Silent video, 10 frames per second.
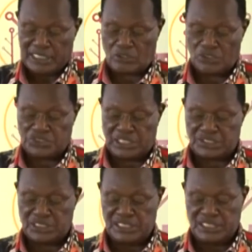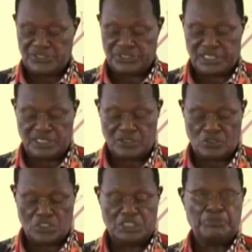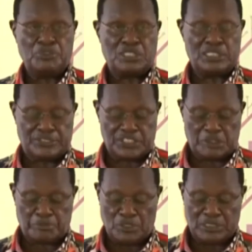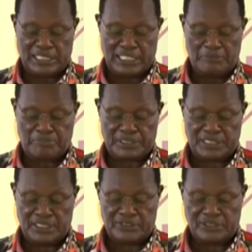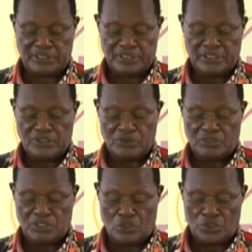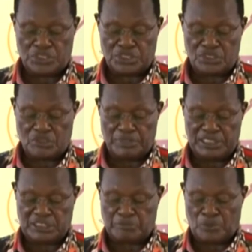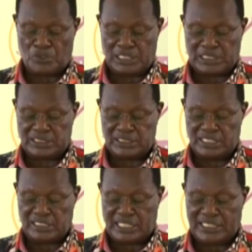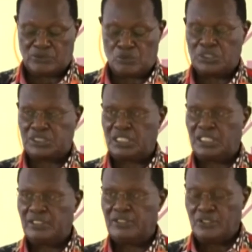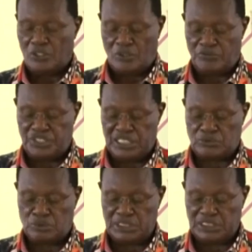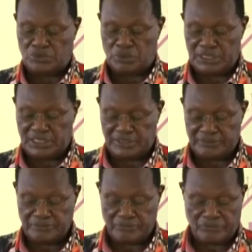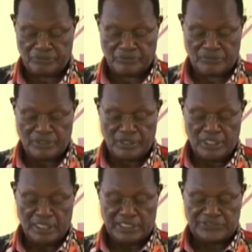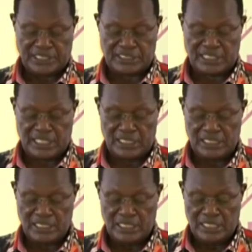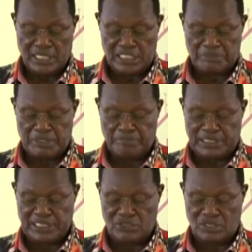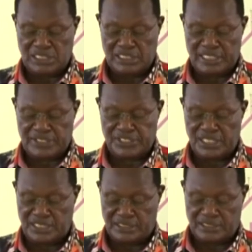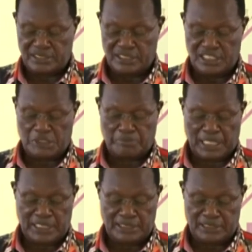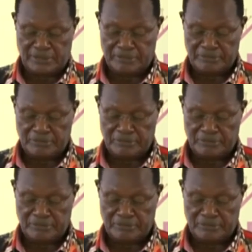The construction industry contributed 6.9% to the gross domestic product in the third quarter of year 2020. The sector has been particularly resilient despite